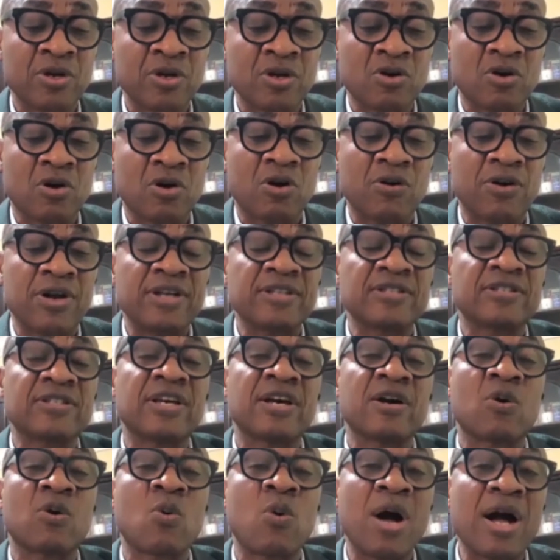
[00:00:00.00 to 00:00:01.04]
current
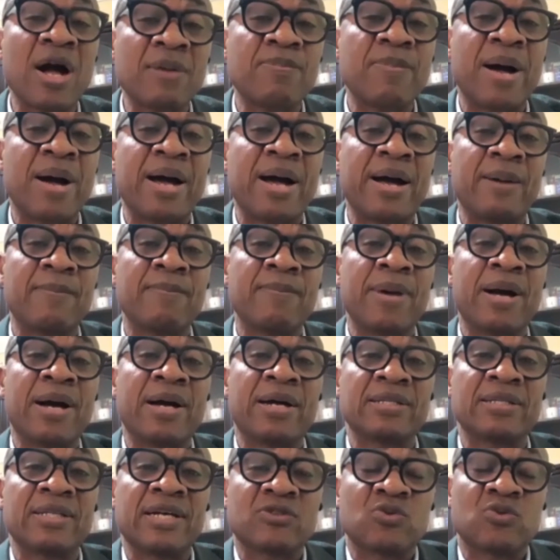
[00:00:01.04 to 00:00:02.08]
quagmire
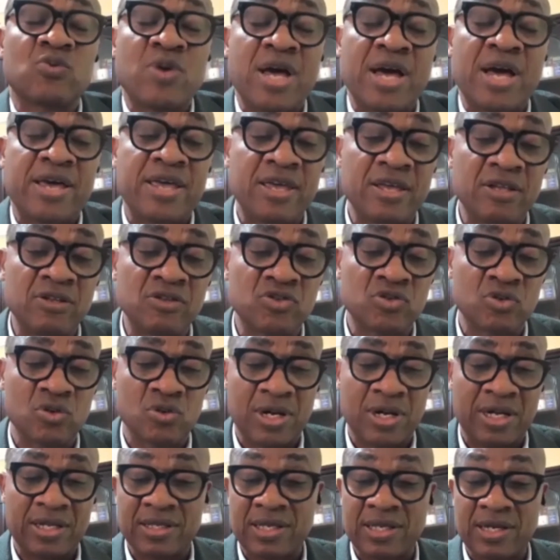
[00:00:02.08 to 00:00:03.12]
that we are into,
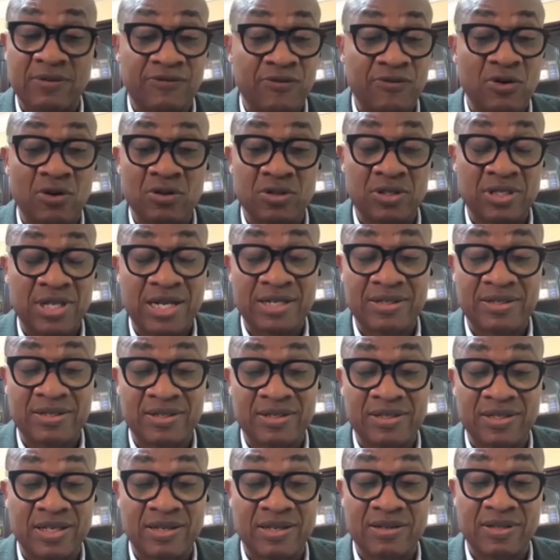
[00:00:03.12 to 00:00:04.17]
and of course that is
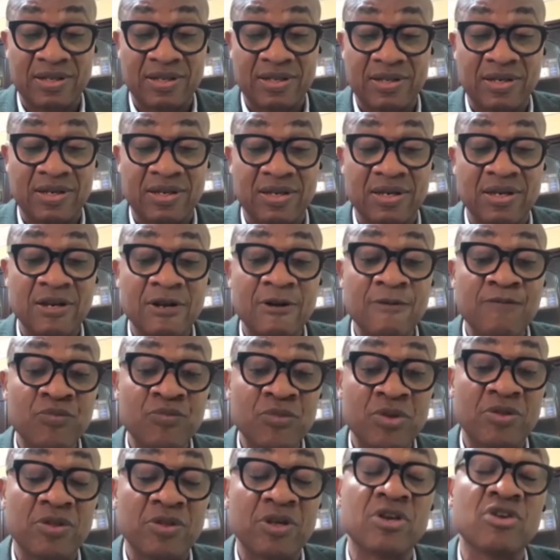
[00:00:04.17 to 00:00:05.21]
the
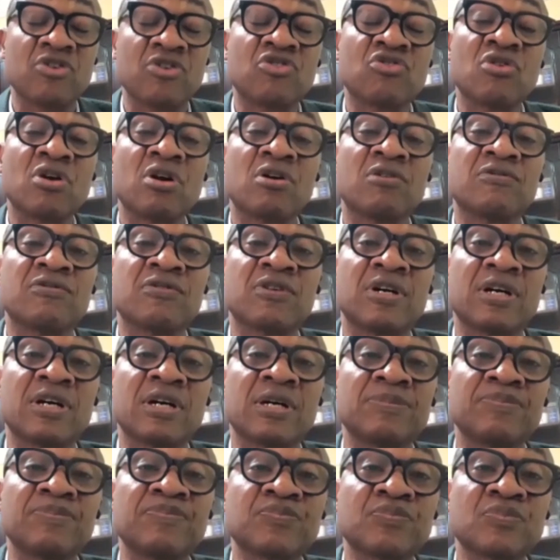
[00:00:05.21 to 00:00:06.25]
issue of
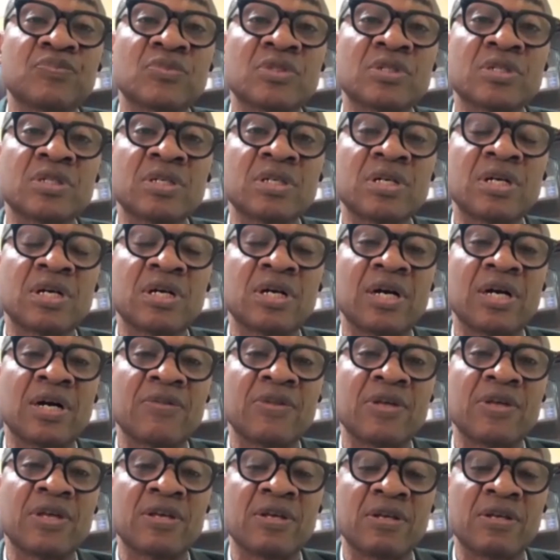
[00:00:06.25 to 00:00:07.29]

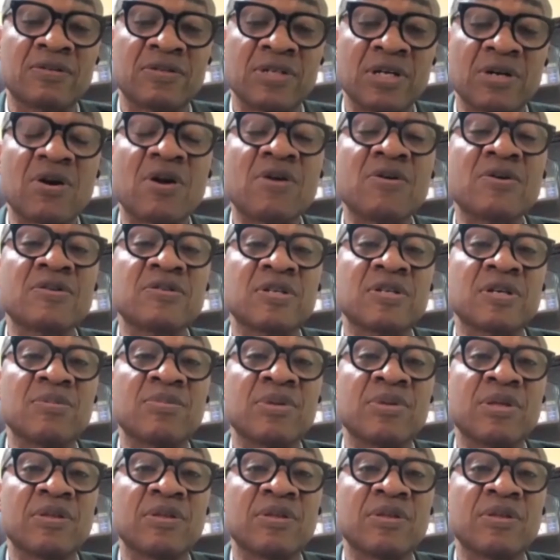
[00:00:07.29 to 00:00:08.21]
the terrorism in the